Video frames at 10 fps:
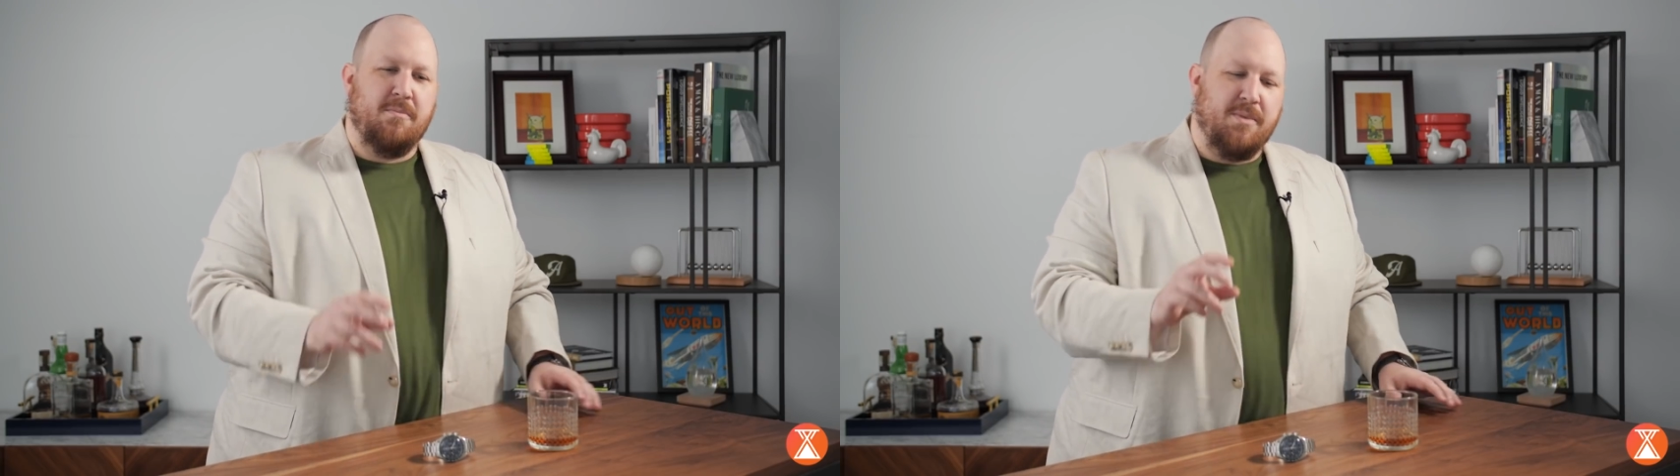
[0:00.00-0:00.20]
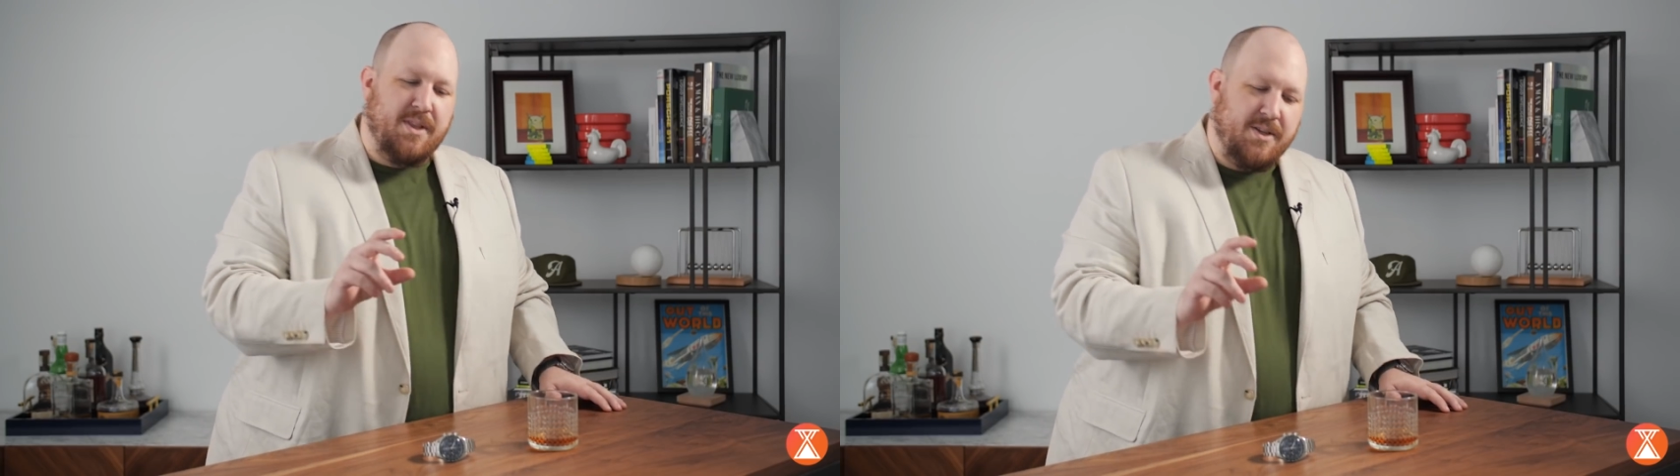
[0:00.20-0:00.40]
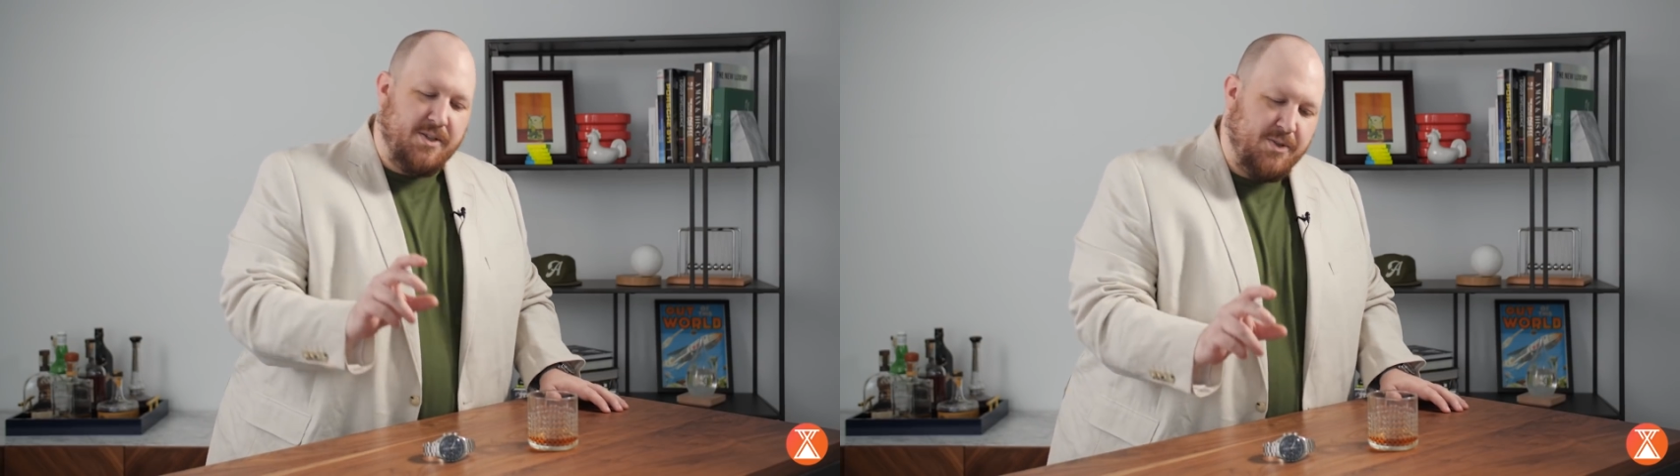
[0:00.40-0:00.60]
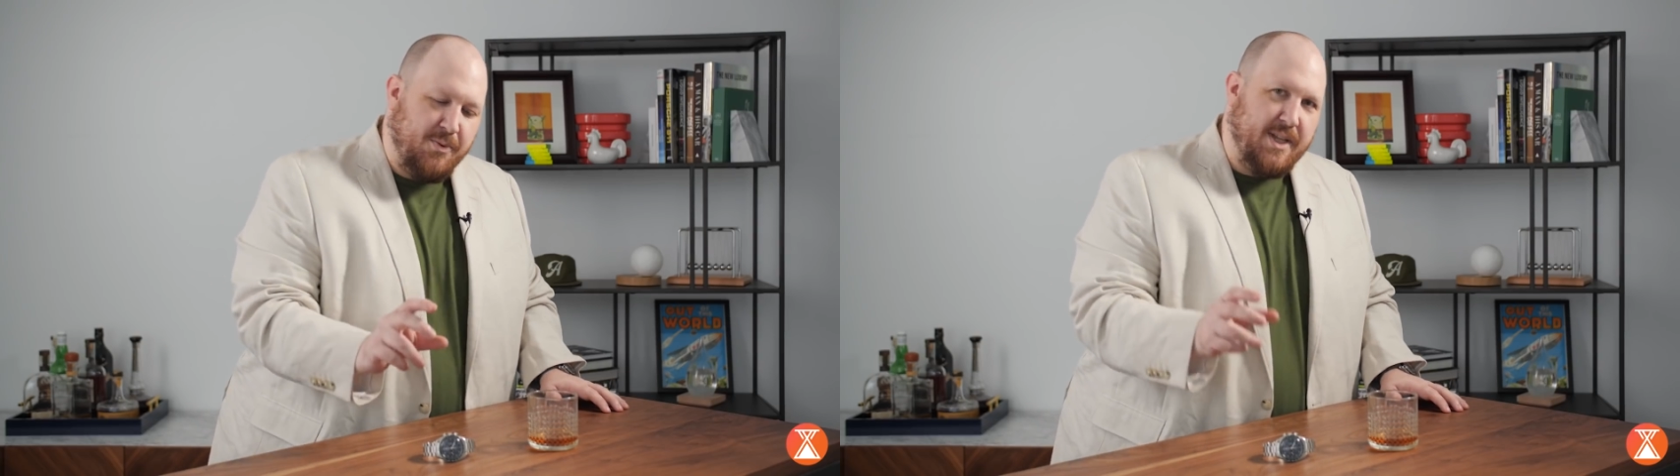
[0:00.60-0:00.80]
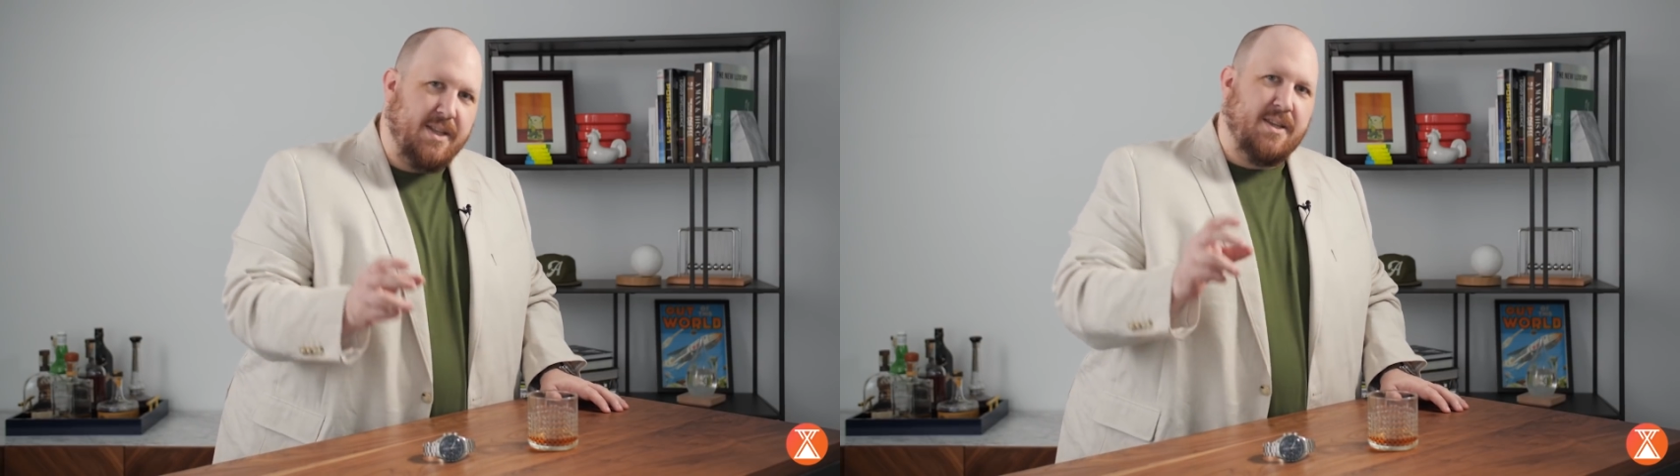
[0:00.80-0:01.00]
but then
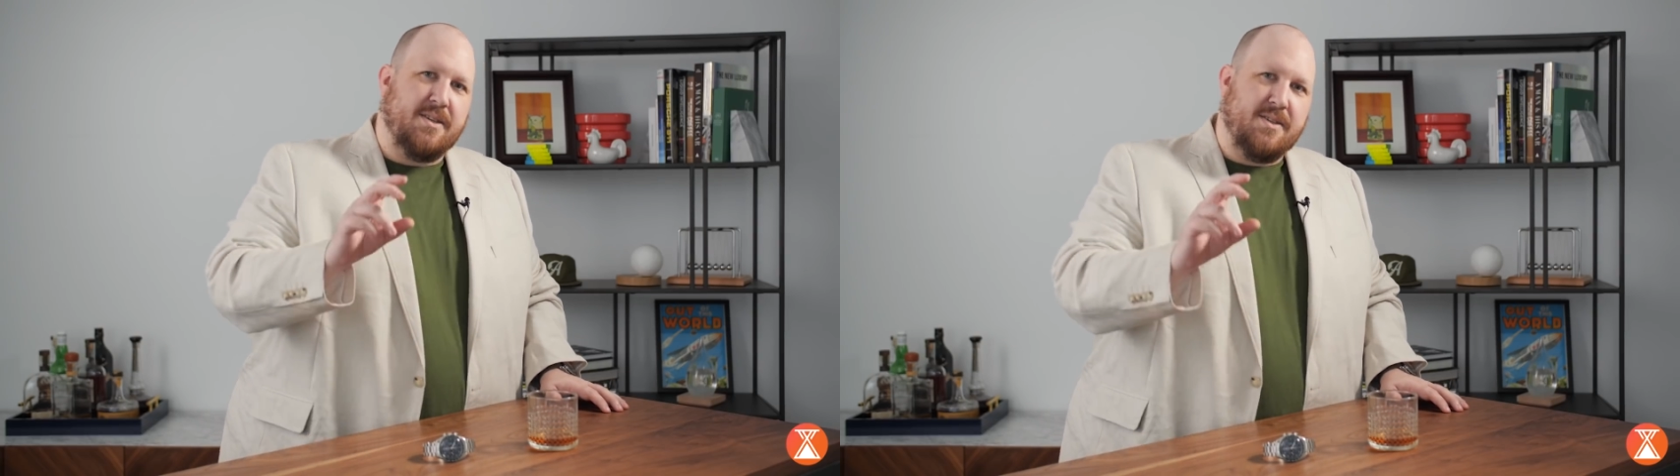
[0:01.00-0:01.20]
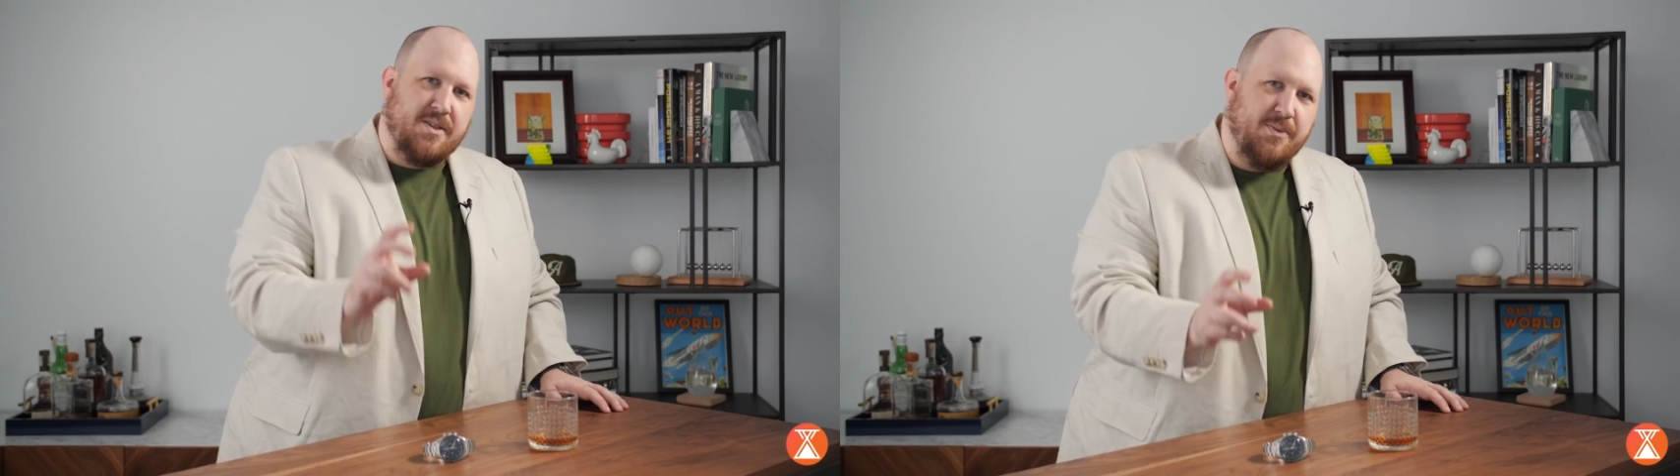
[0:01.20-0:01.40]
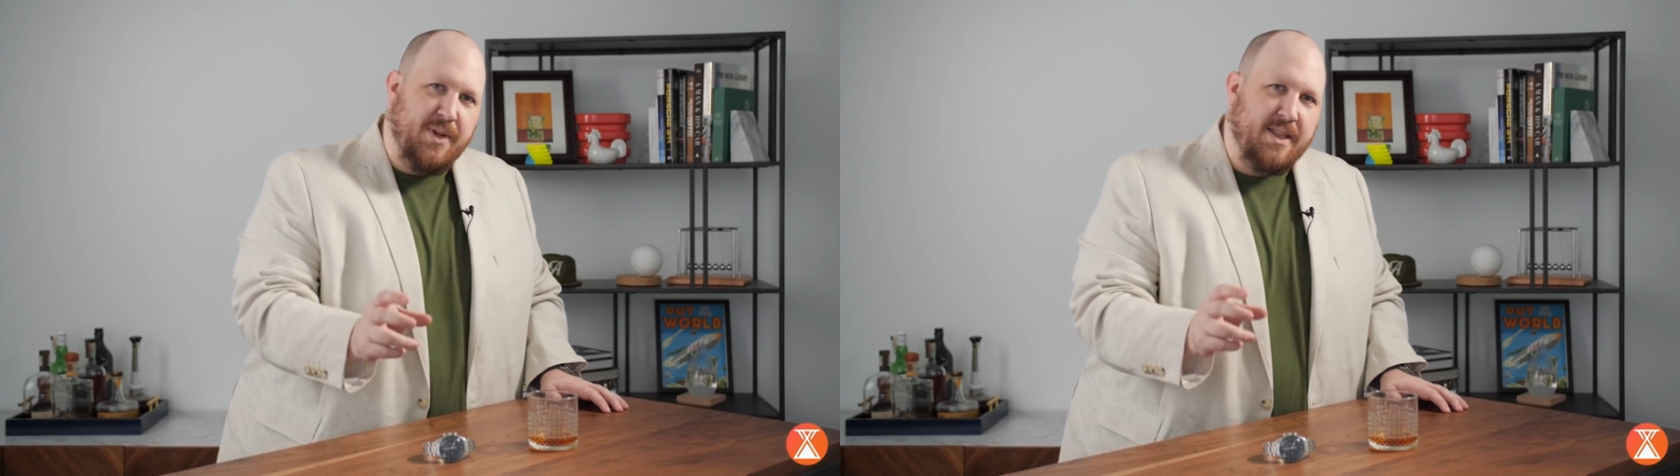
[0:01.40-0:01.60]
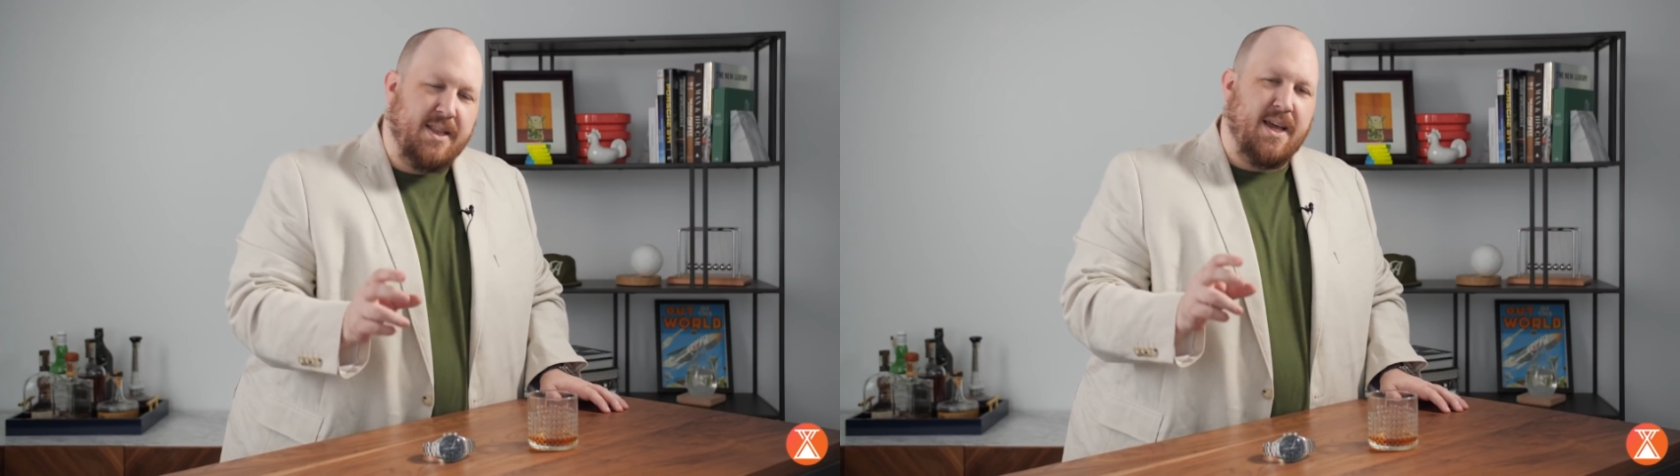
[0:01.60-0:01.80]
tweaked this, tweaked